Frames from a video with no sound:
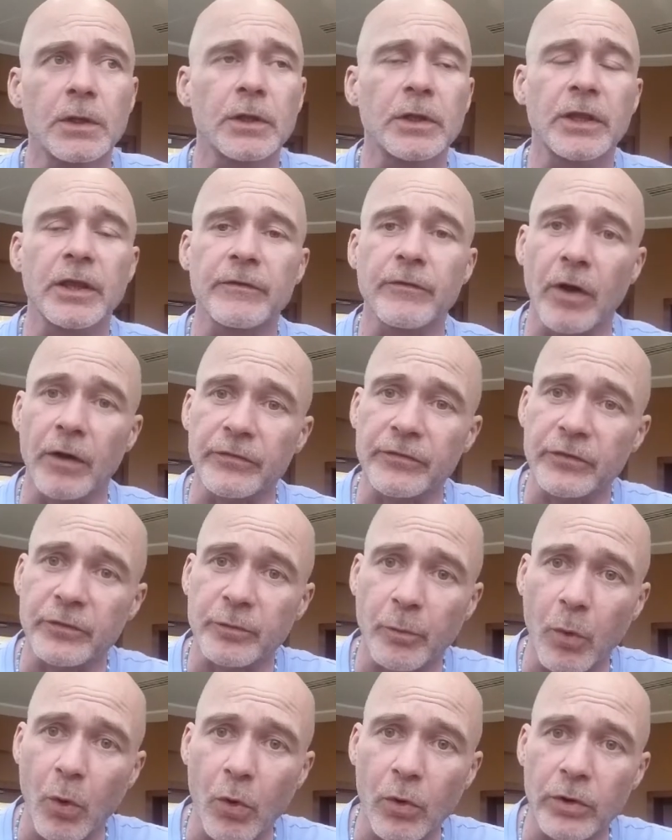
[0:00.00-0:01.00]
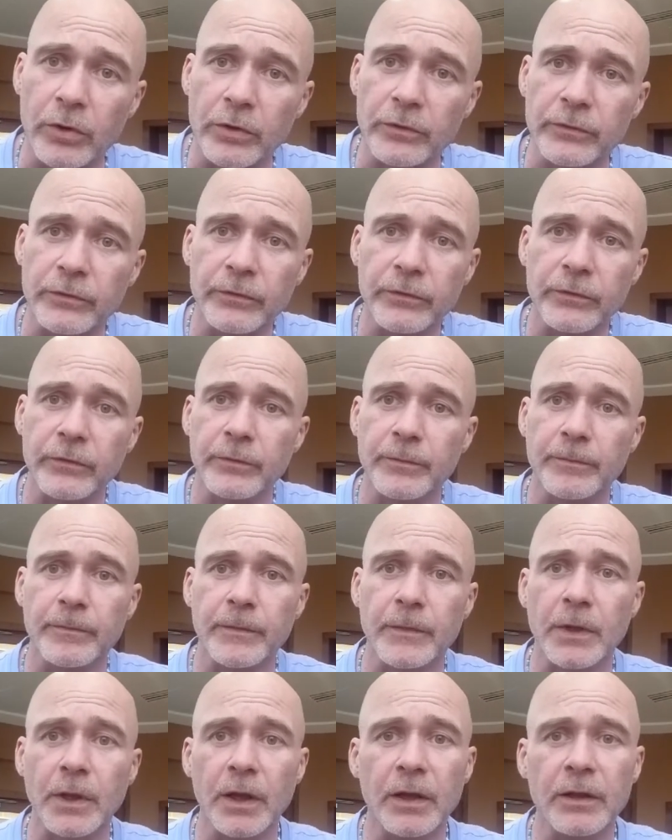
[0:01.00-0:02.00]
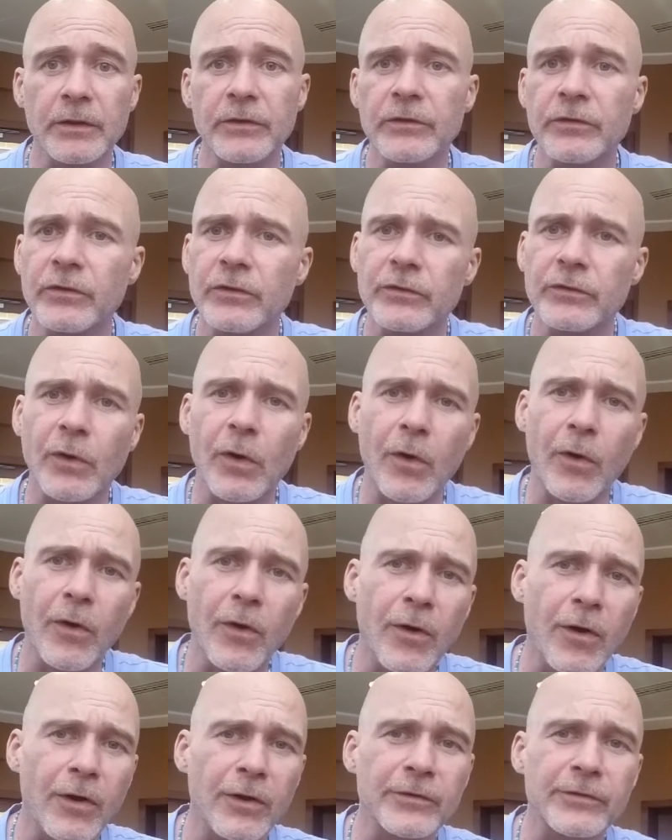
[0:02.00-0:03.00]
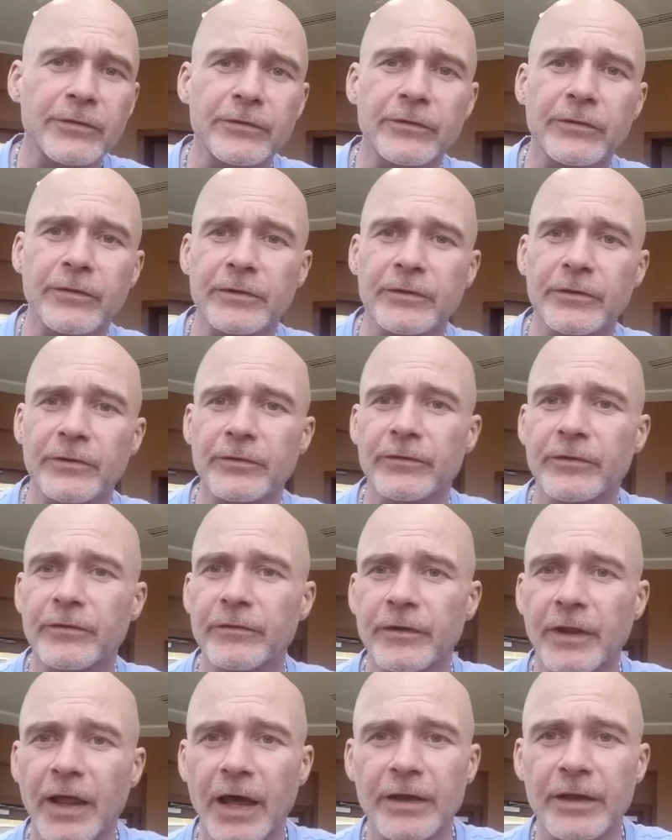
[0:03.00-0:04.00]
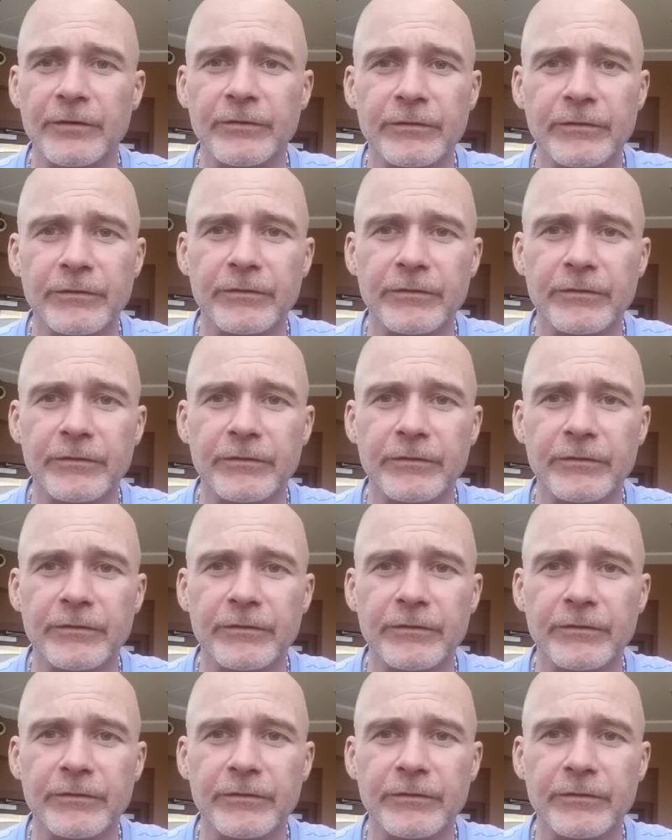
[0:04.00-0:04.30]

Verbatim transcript: give off spores. Uh, this is all signals of life.